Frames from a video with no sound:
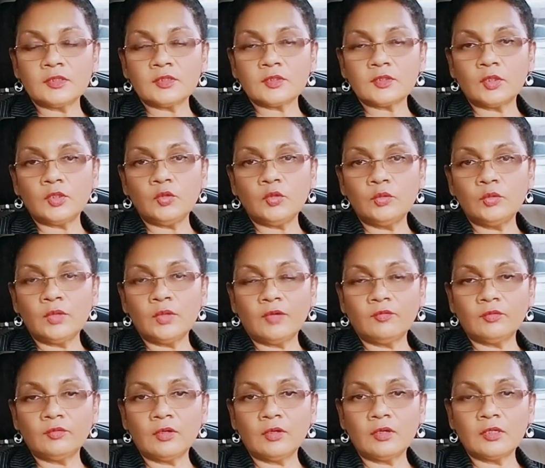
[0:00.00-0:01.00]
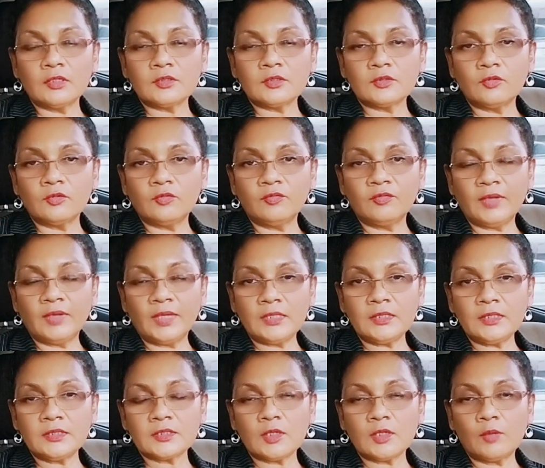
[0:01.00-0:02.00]
So you have to also
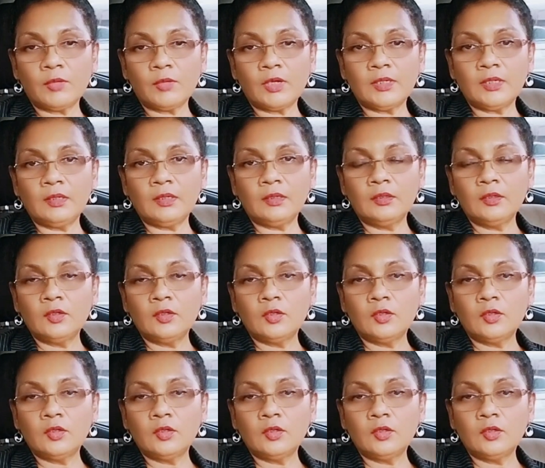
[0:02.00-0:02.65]
find somebody